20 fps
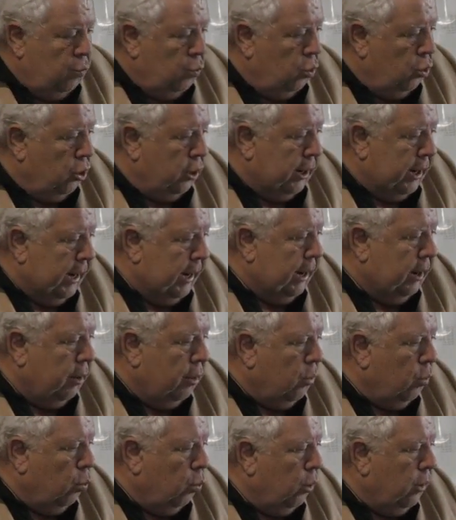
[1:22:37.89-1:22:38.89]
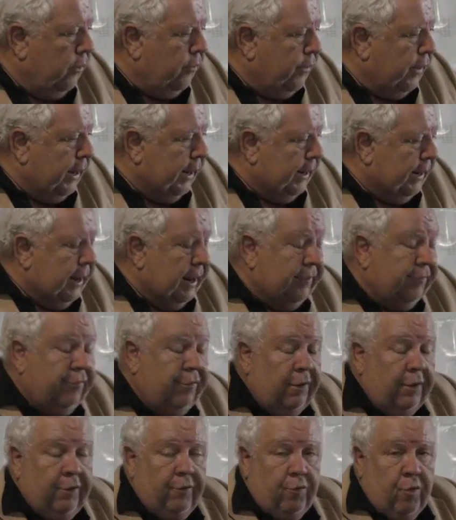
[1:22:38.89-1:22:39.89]
we're here with a
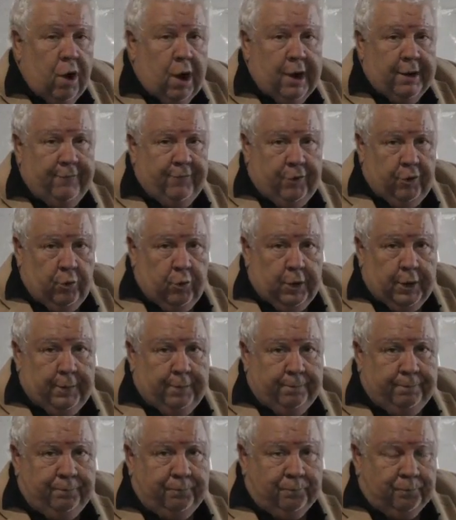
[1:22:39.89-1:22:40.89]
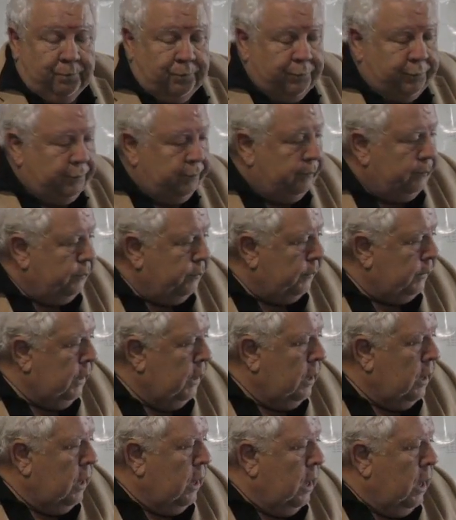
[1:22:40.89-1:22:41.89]
Tesla drive unit.
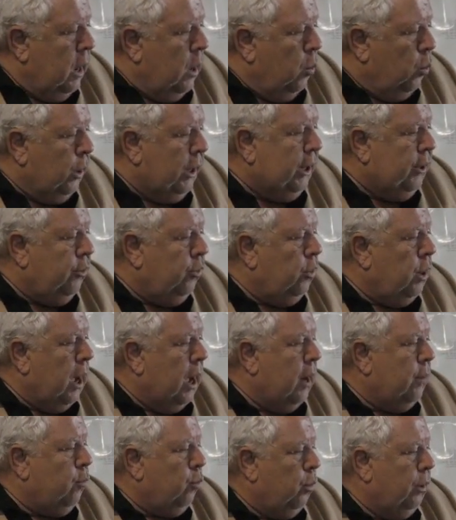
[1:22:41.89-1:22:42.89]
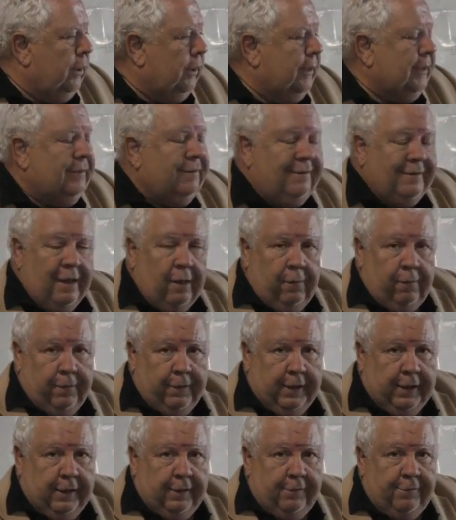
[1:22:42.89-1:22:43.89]
We do not really sell
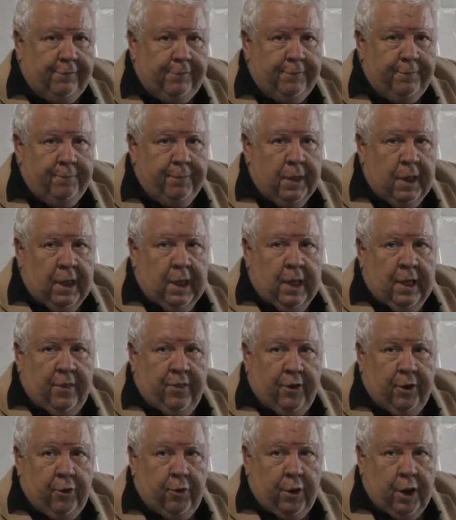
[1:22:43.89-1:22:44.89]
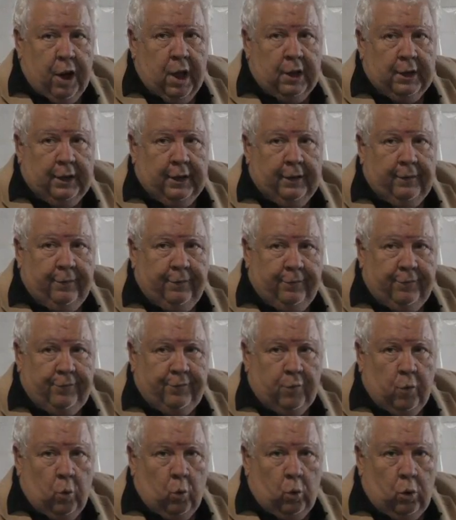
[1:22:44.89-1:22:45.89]
these. They're not in the
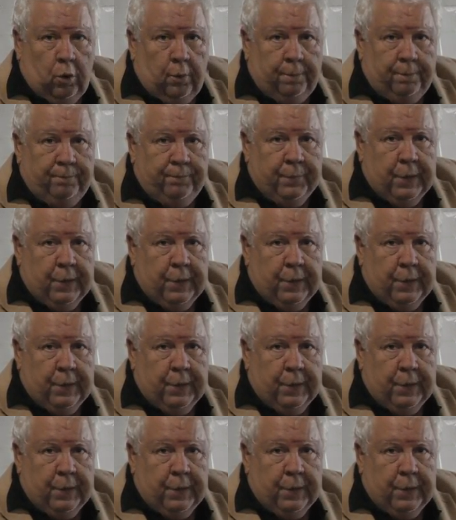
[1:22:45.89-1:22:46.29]
store,